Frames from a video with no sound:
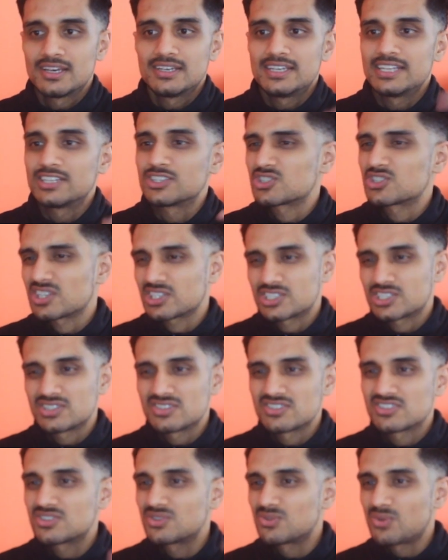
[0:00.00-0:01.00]

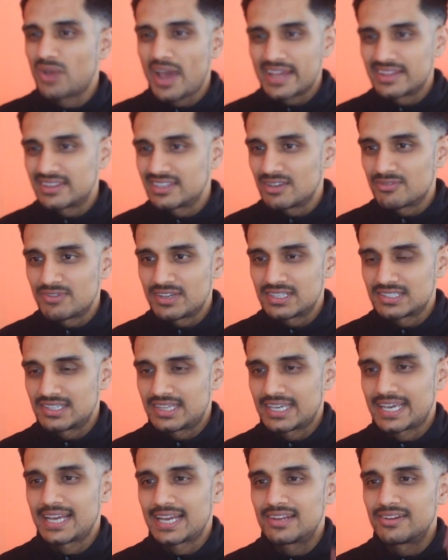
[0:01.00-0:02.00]
instructions to add the event to the
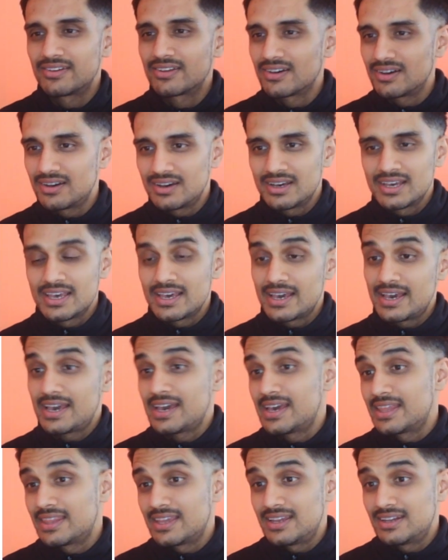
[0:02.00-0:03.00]
calendar,
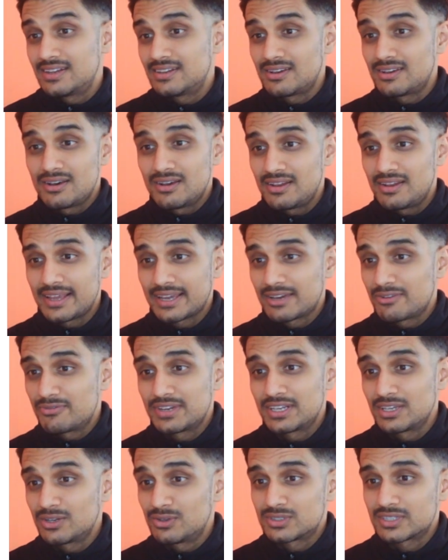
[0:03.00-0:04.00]
and then like a
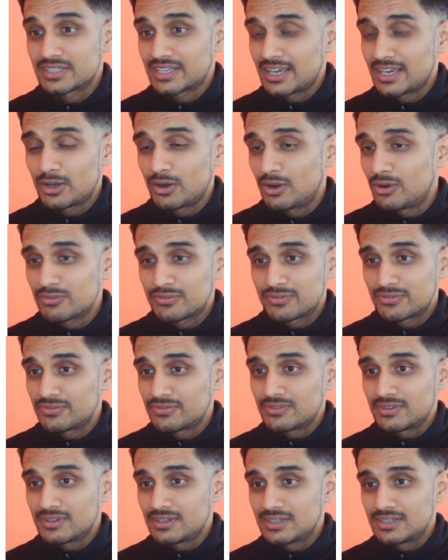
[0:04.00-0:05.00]
video to kick off
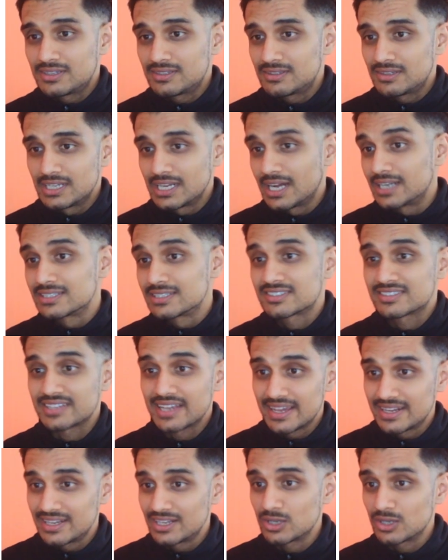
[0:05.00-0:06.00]
an
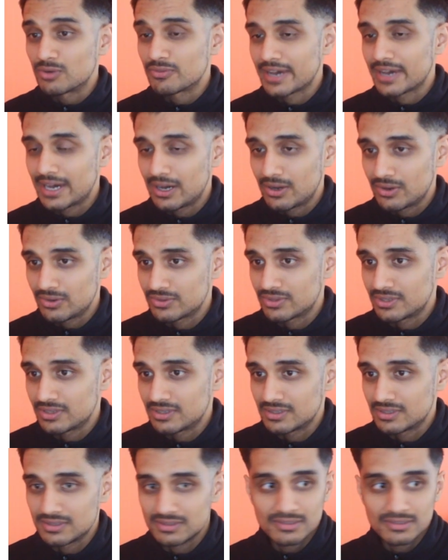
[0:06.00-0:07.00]
understanding of how
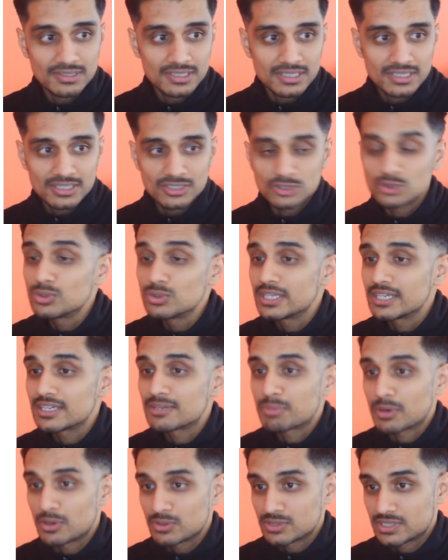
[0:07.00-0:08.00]
the unique
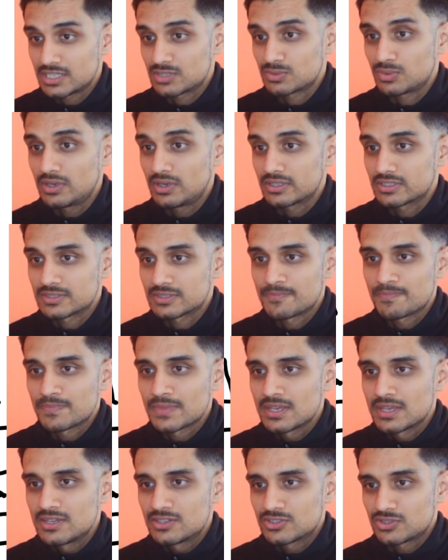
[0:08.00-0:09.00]
process works.
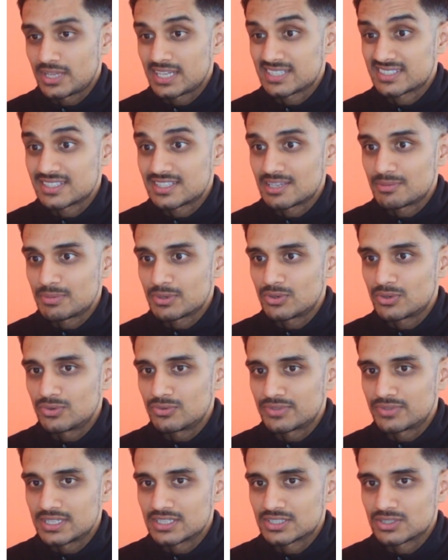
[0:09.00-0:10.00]
So that's the typical
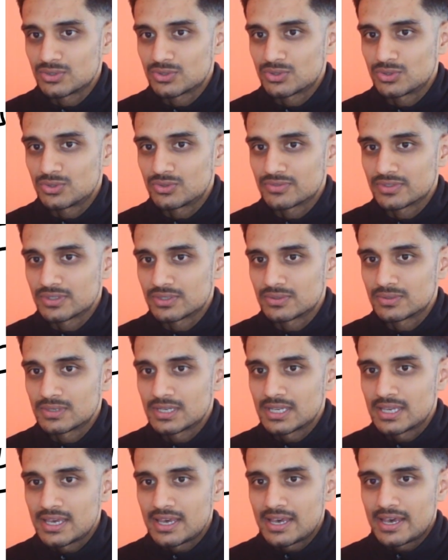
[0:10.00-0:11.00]
VSL call funnel.
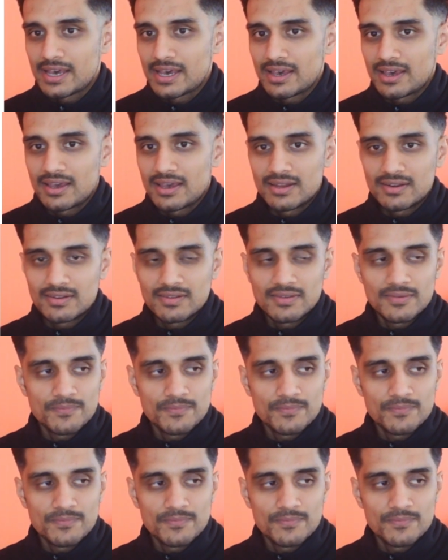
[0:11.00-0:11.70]
And